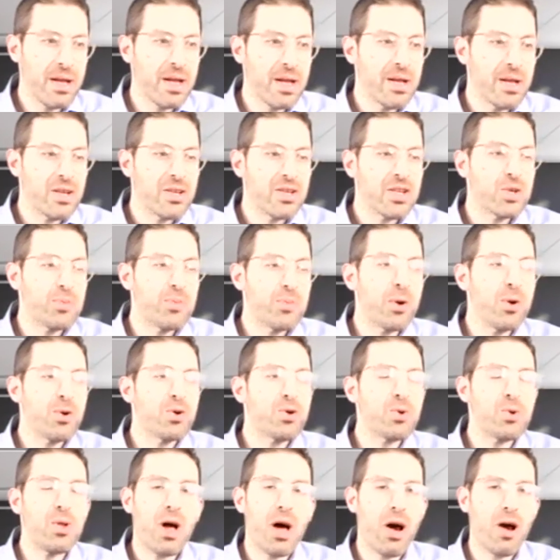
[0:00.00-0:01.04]

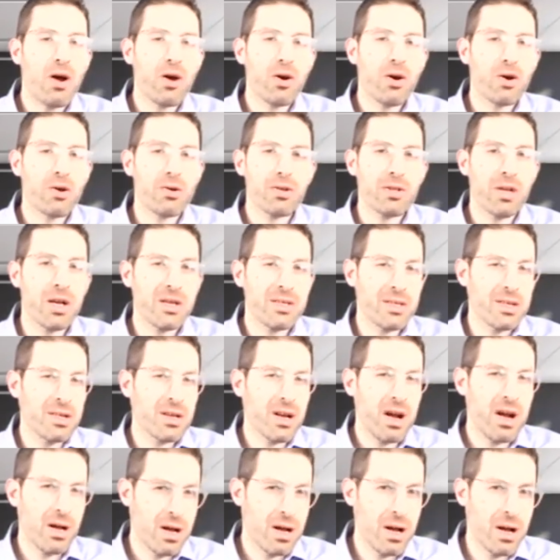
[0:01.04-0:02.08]
Spiritual hunger doesn't
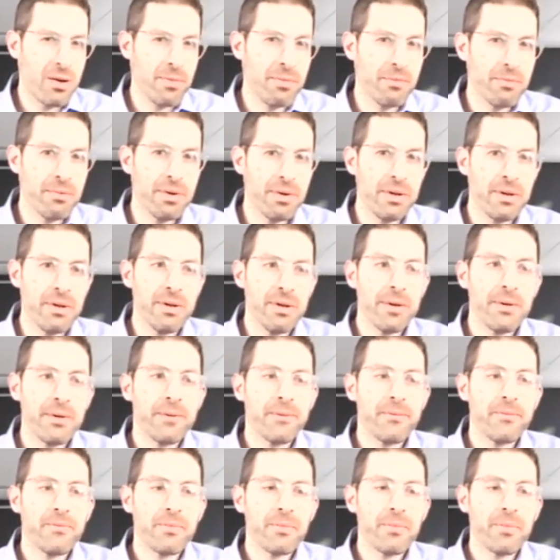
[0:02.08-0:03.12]
come
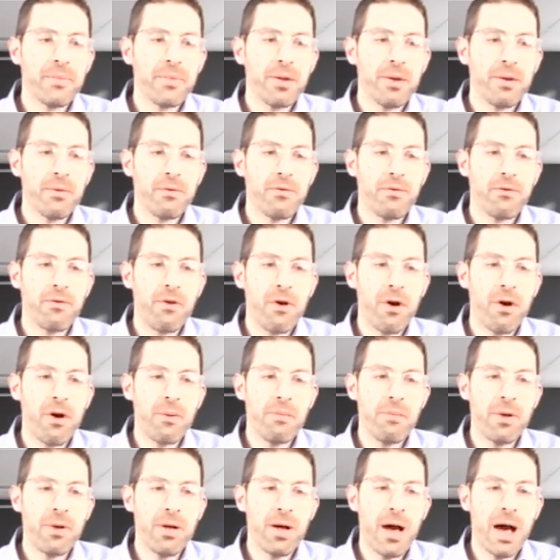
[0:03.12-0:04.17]

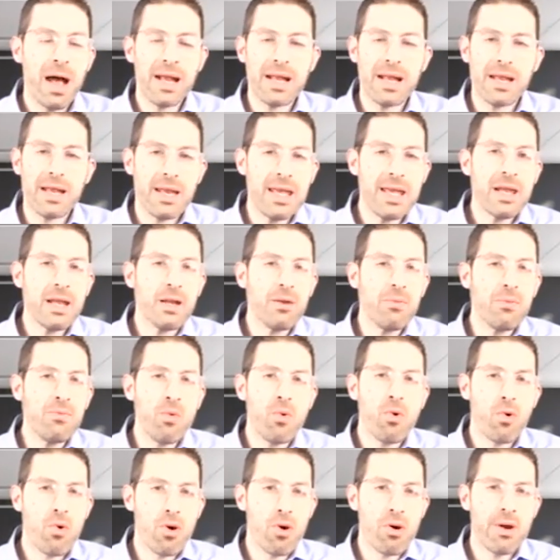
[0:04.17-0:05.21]
from, I need
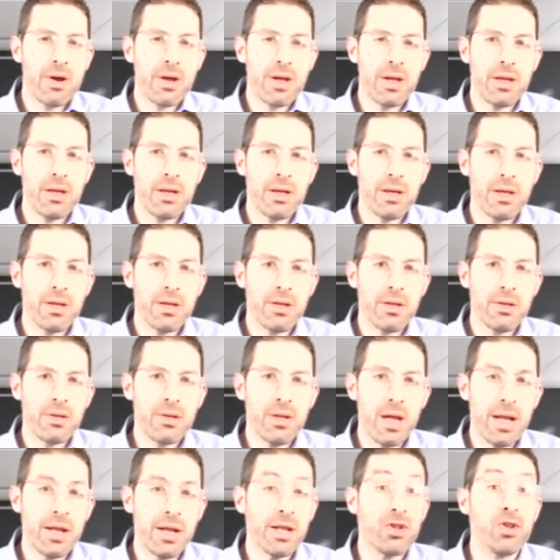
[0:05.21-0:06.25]
more,
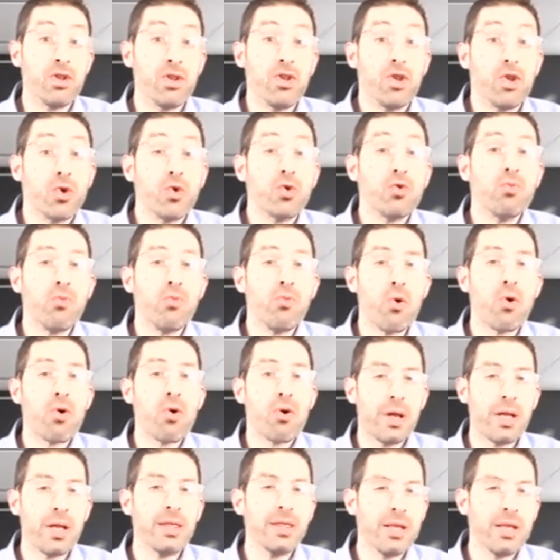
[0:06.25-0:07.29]
I need to do more
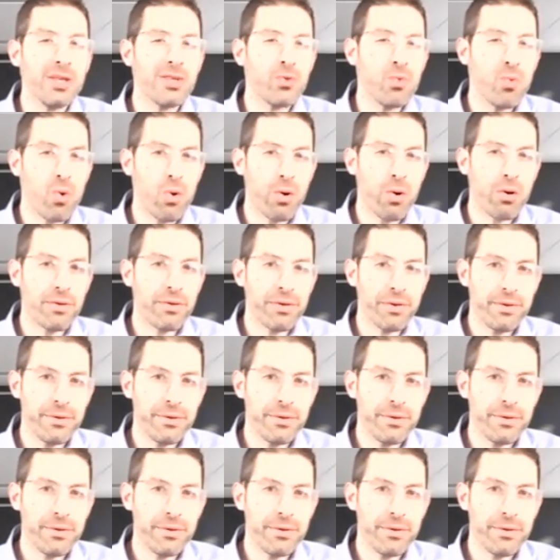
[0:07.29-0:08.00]
in this world.